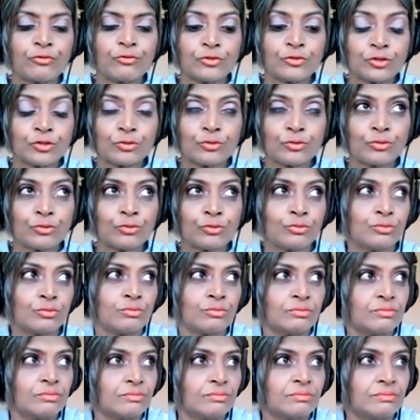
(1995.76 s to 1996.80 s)
to
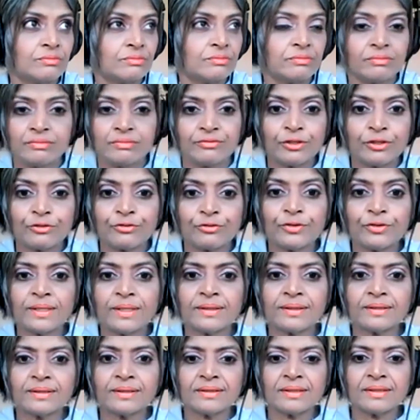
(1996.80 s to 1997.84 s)

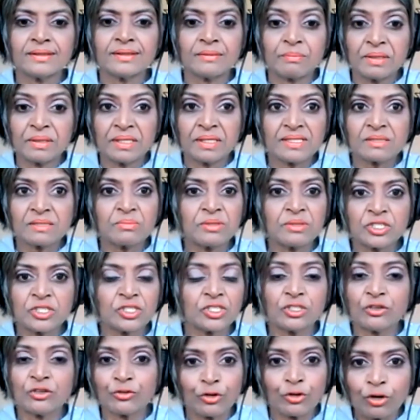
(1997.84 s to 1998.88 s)
fulfill the biggest
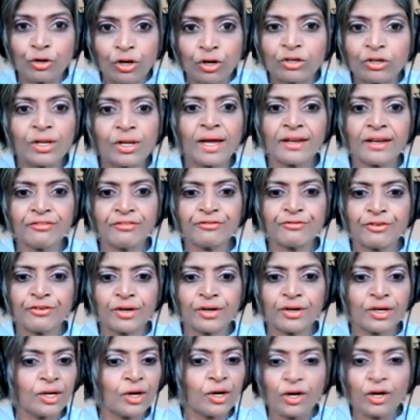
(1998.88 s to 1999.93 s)
mission of your life,
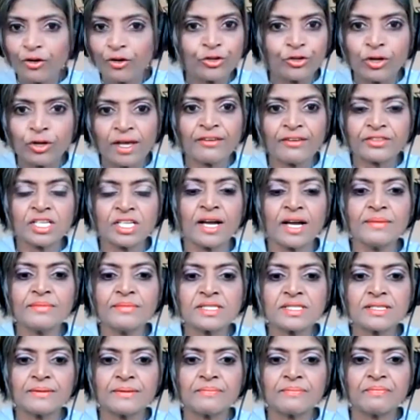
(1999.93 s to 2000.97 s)
of your
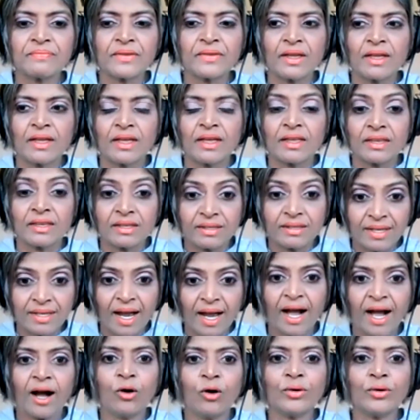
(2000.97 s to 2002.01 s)
lifetimes,
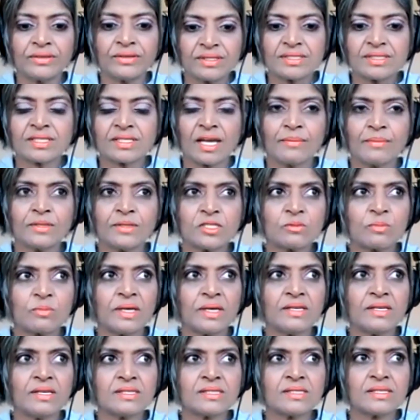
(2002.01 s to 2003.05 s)
now in this time and
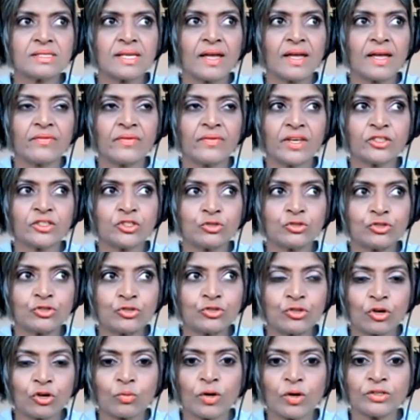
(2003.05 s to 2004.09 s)
space, and that you do
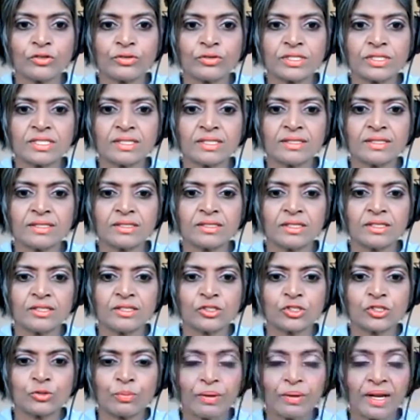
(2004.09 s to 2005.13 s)
not want to return
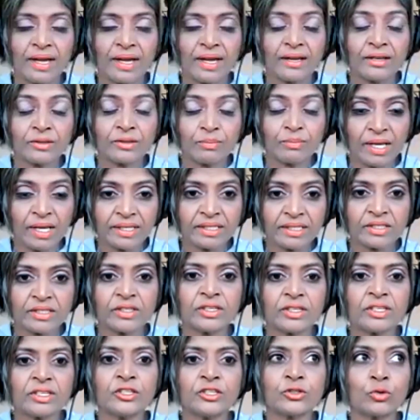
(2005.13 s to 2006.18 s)
to
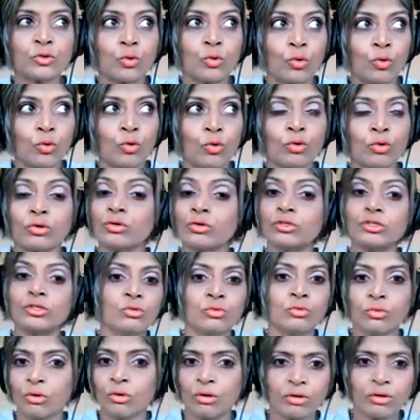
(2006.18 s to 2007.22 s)
planet Earth, or
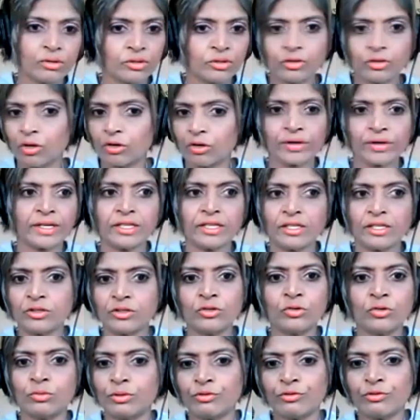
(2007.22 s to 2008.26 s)
you already
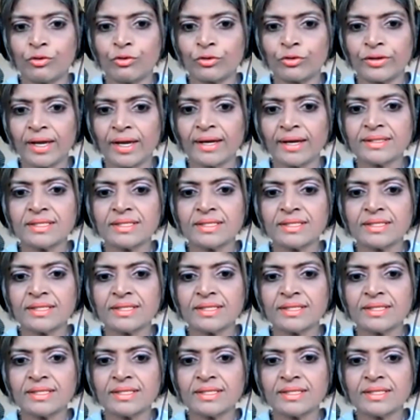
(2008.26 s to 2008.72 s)
knew before